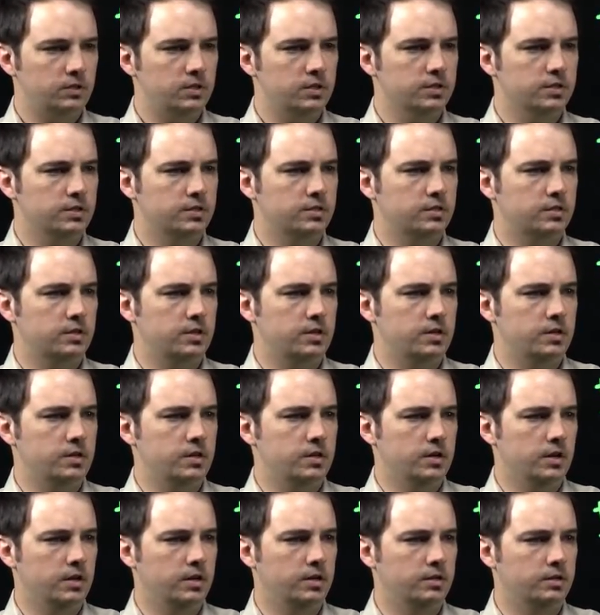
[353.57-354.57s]

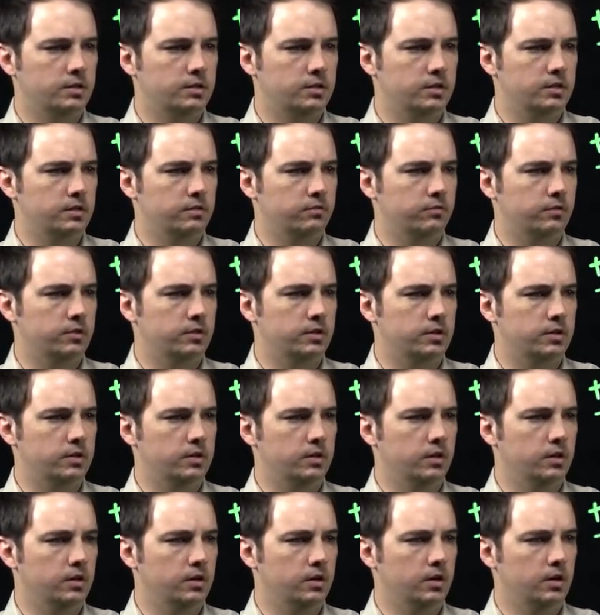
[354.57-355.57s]
C dV
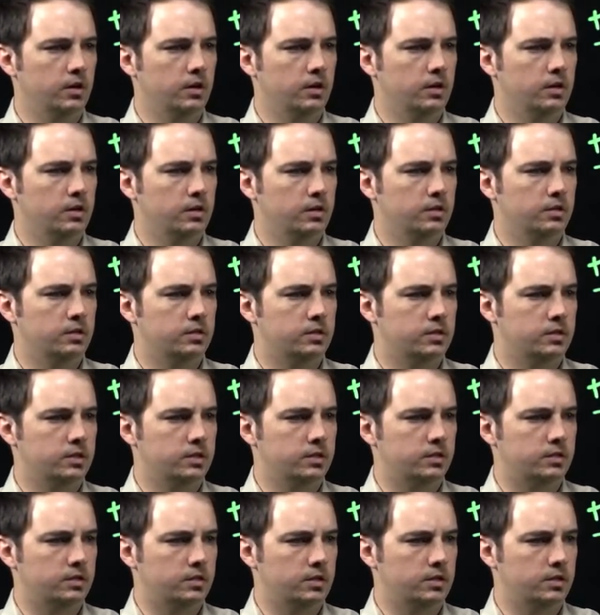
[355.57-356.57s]

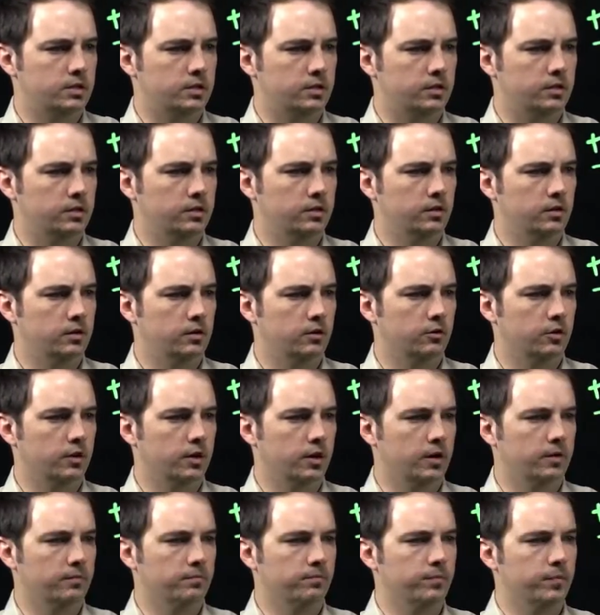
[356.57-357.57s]
dt,
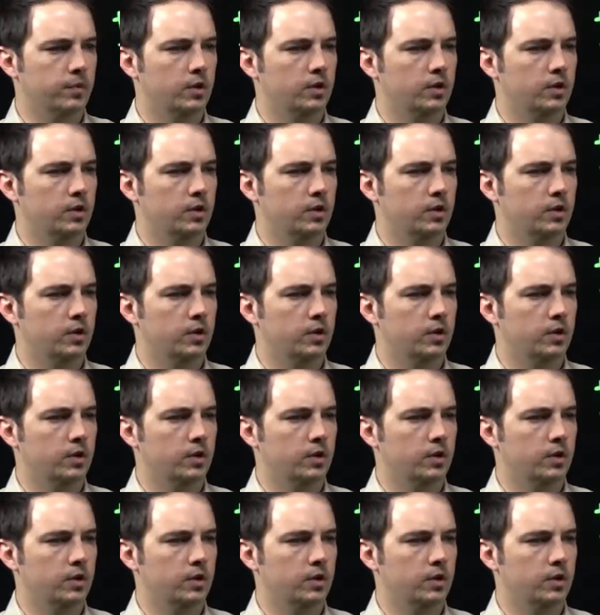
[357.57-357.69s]
okay?